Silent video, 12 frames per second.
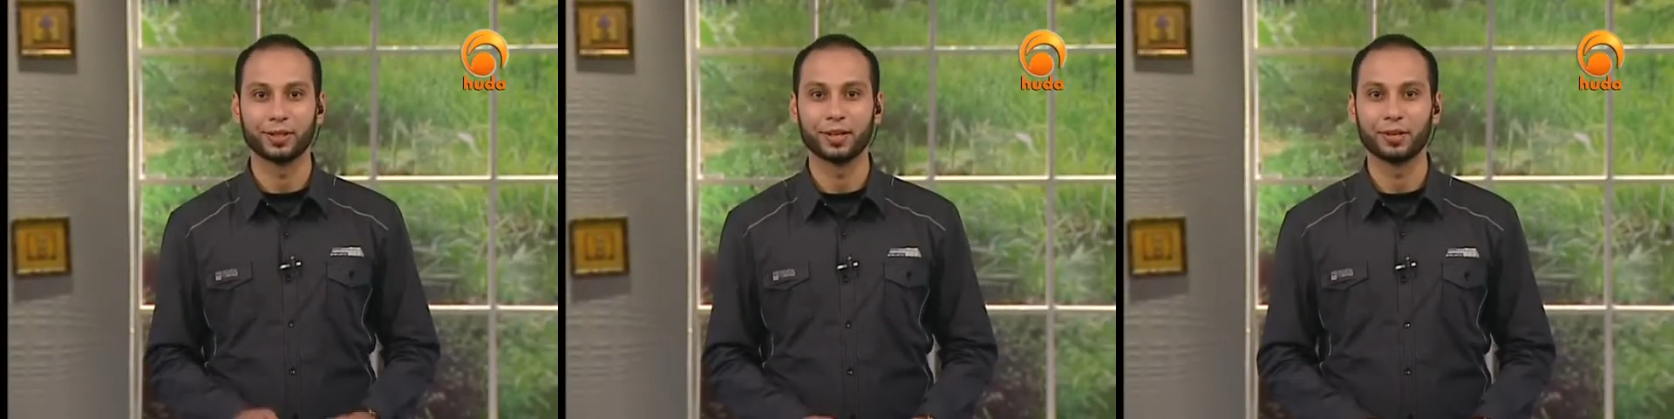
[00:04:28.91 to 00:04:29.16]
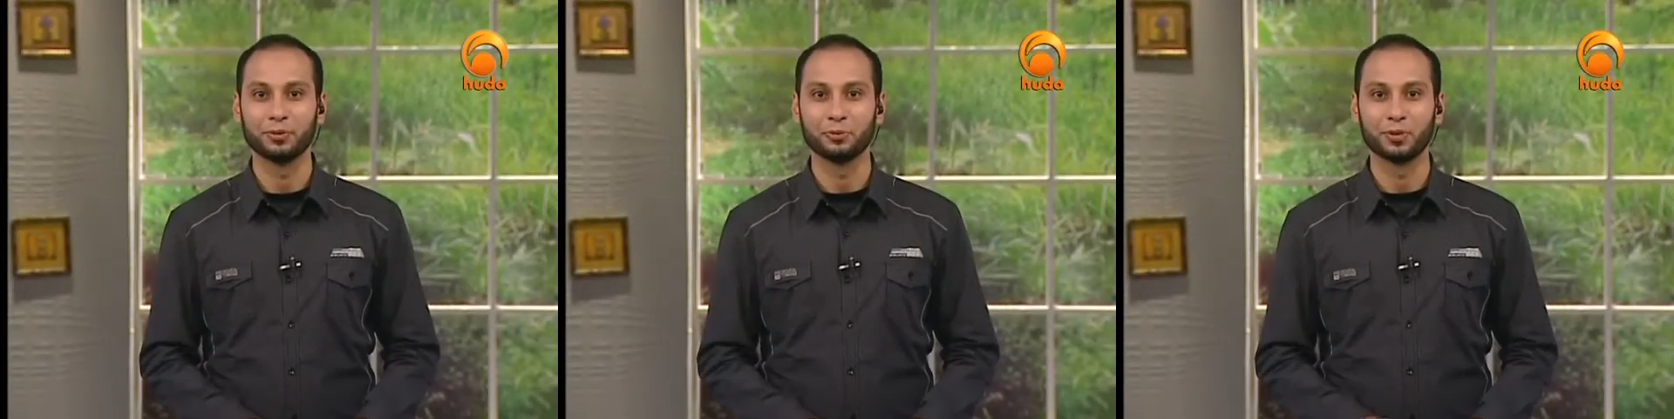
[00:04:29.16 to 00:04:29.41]

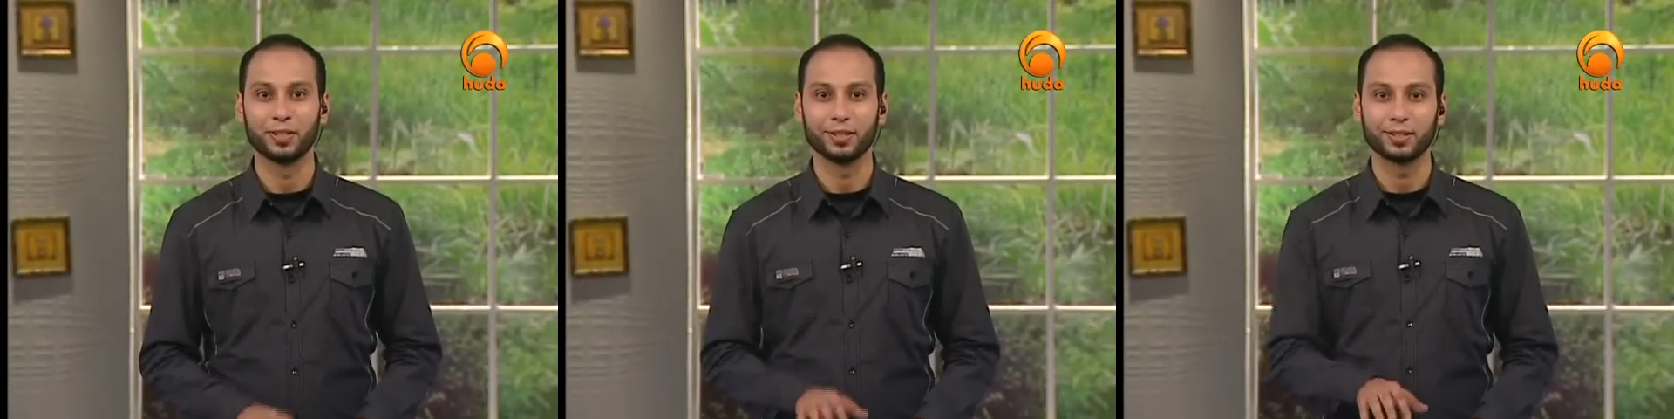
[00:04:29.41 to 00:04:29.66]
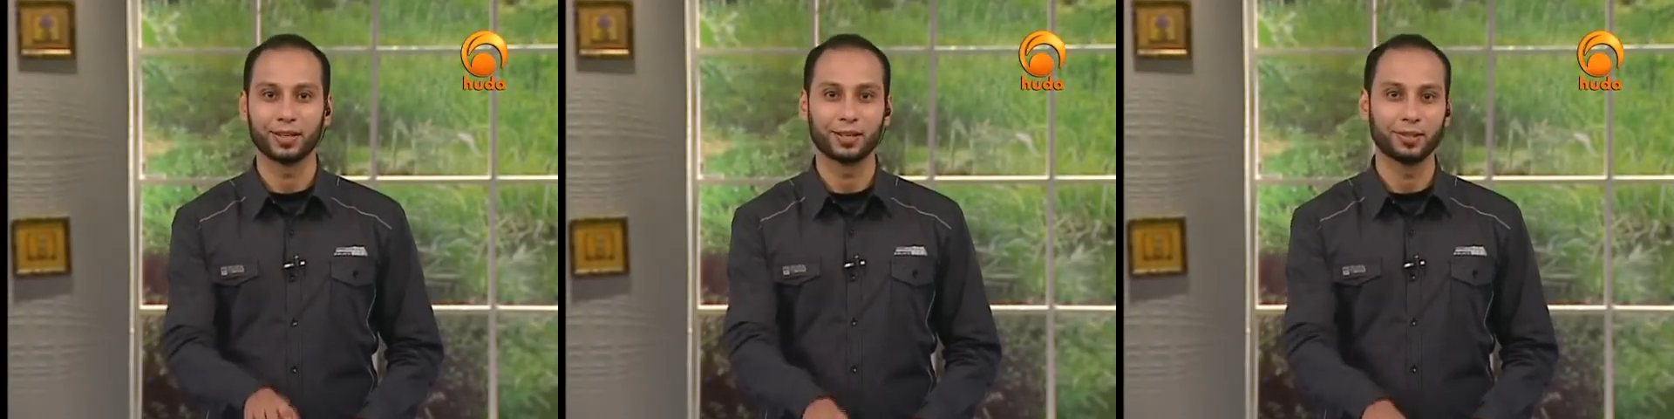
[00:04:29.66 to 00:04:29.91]
that we
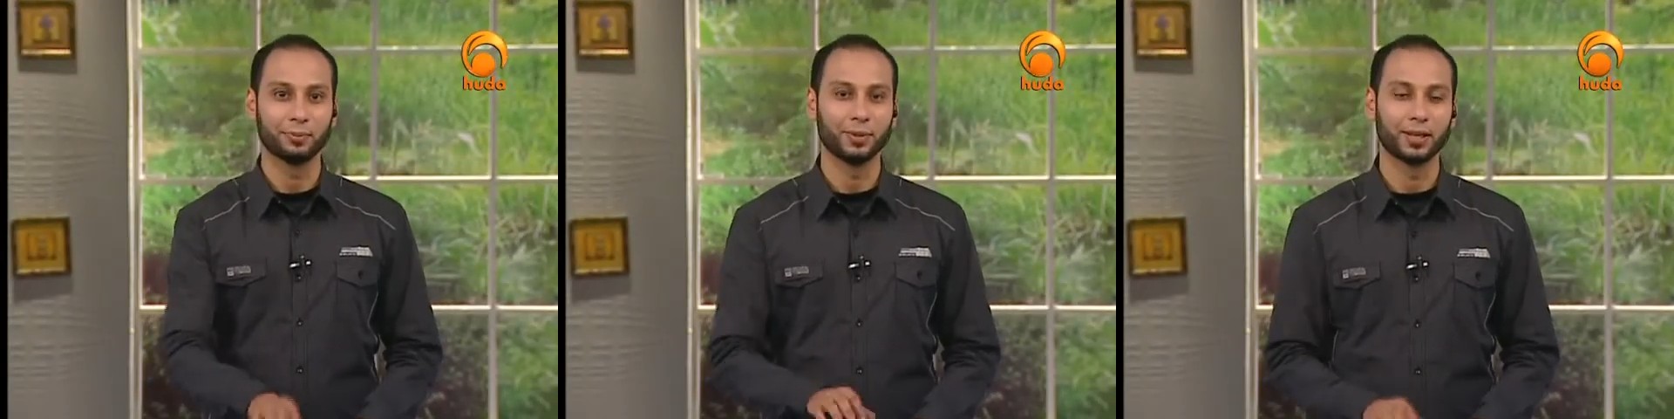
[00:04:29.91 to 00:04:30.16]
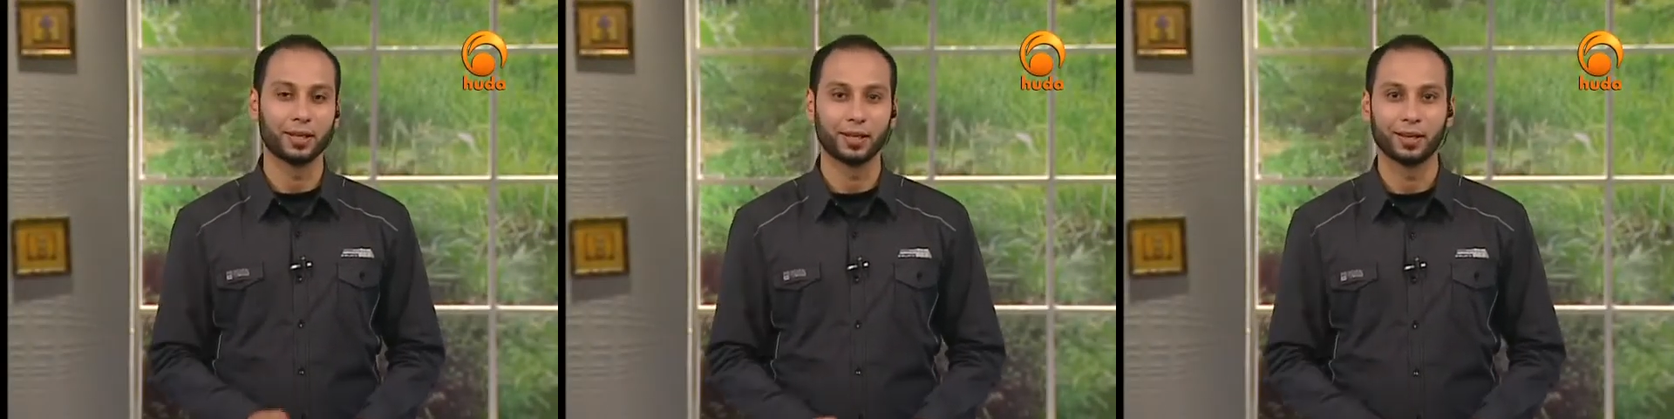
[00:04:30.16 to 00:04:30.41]
said at the
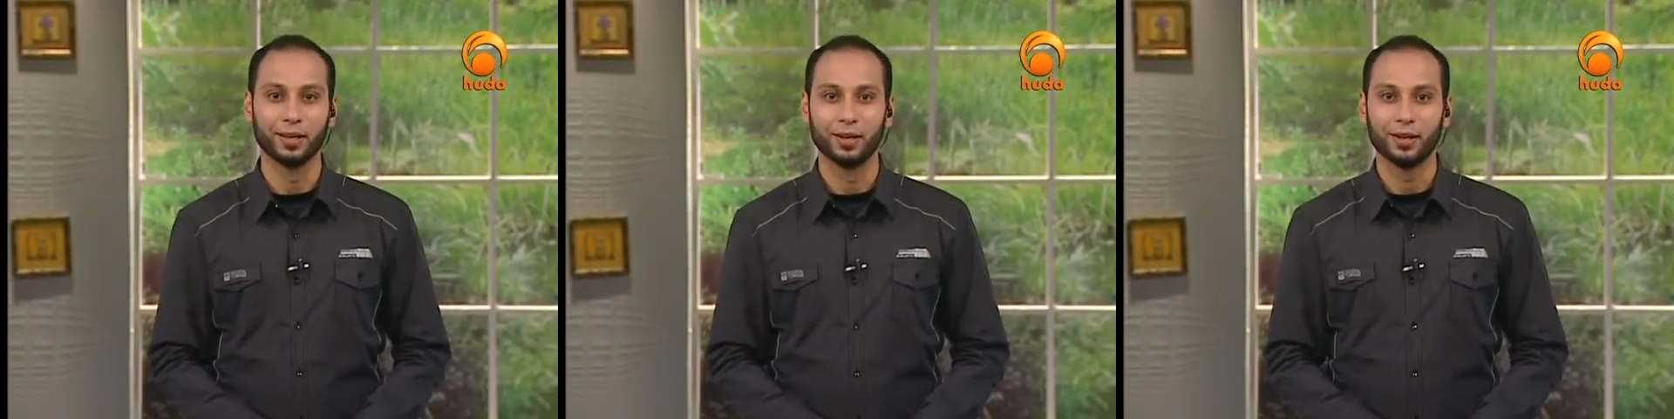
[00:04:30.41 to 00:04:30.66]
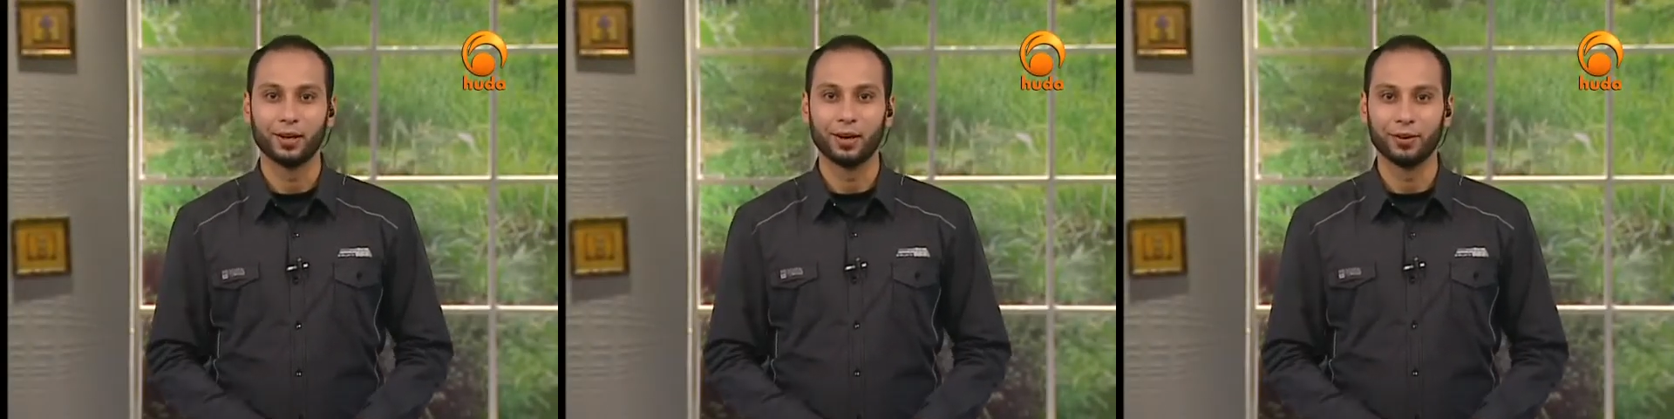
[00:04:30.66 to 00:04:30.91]
beginning
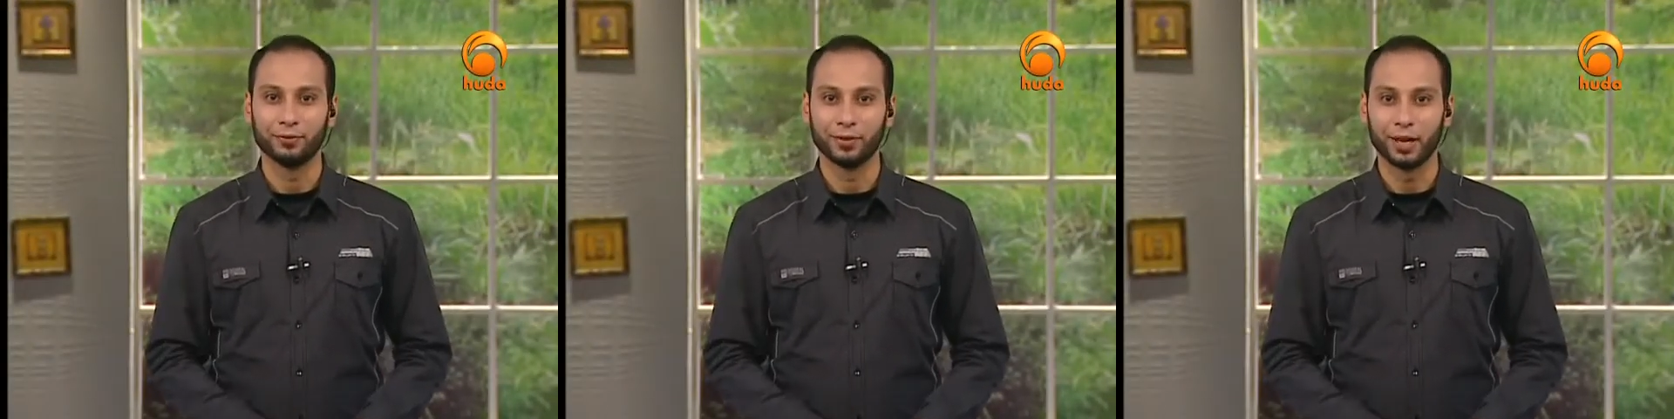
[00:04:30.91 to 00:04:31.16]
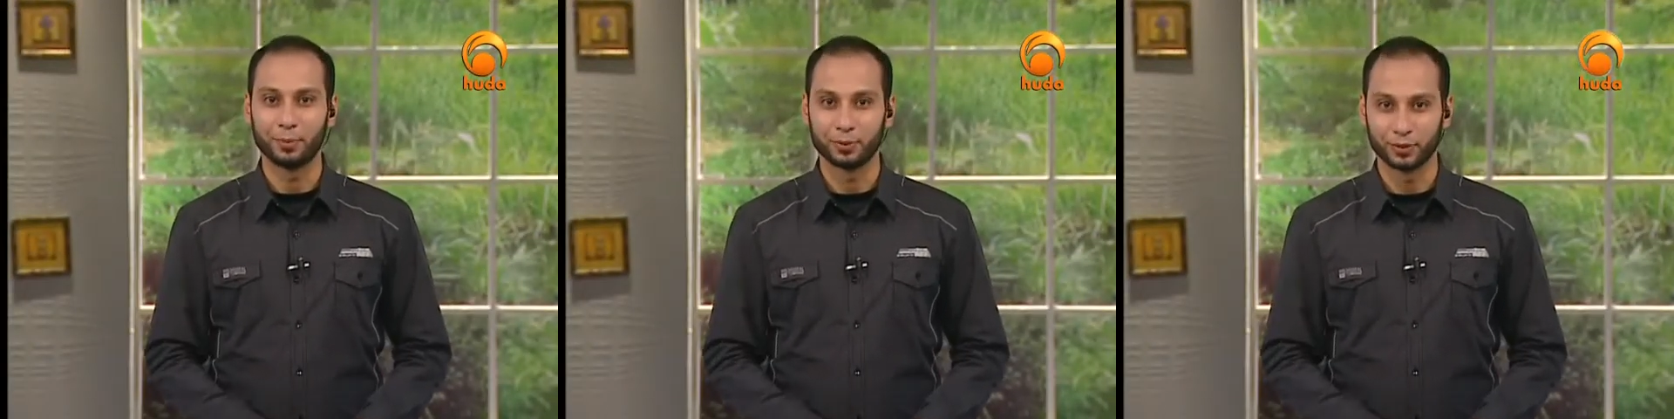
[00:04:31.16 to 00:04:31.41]
of
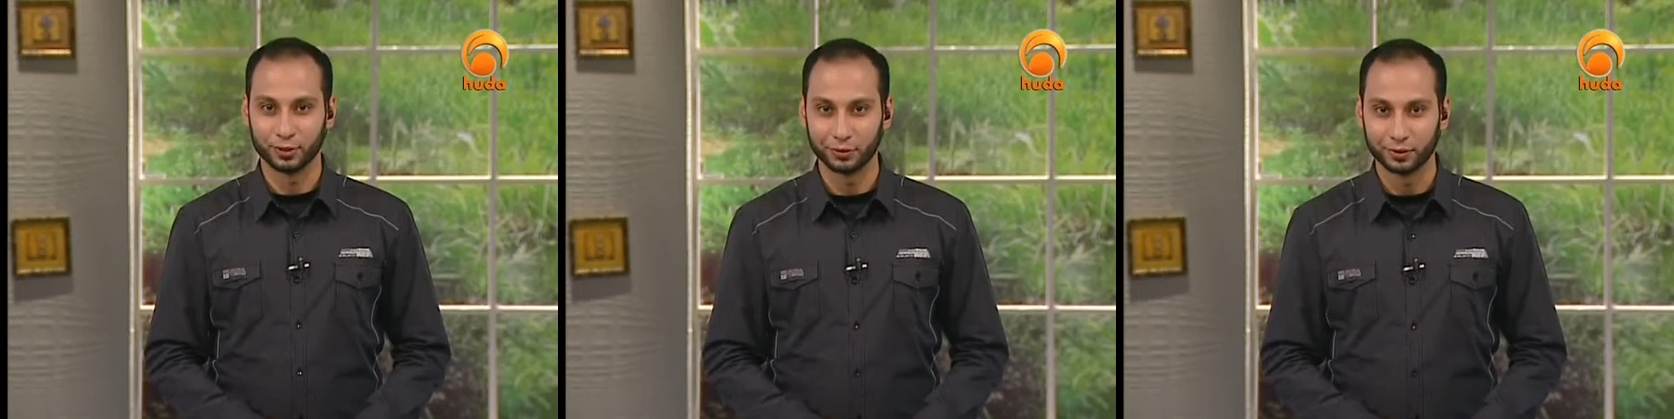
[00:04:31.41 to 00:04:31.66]
the episode.